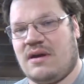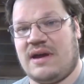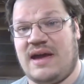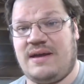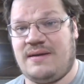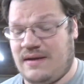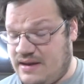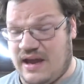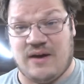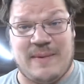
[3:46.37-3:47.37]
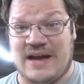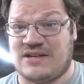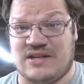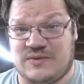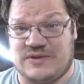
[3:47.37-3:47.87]
Okay, now imagine
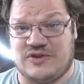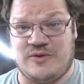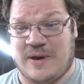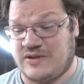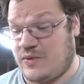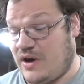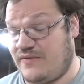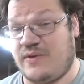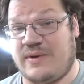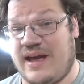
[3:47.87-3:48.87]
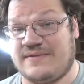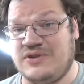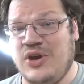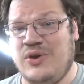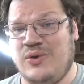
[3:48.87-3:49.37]
this was a 2 by 12 You would have
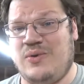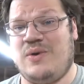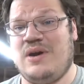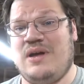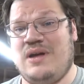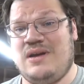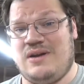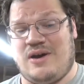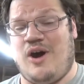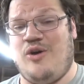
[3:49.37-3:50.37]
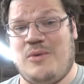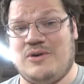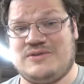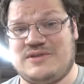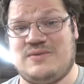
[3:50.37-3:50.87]
two
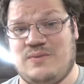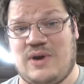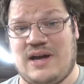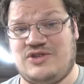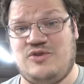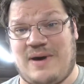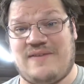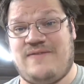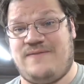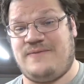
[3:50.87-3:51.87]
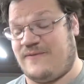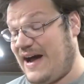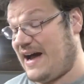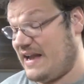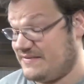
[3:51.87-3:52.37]
almost uh, 2 by
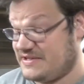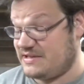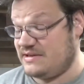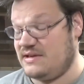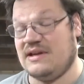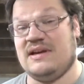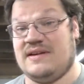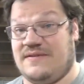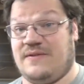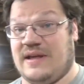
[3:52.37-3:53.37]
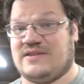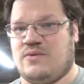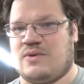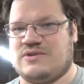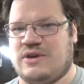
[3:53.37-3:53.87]
5s. If It's
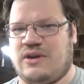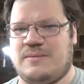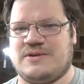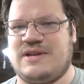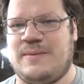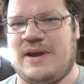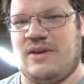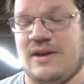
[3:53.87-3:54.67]
quarter sawn lumbers. now we can look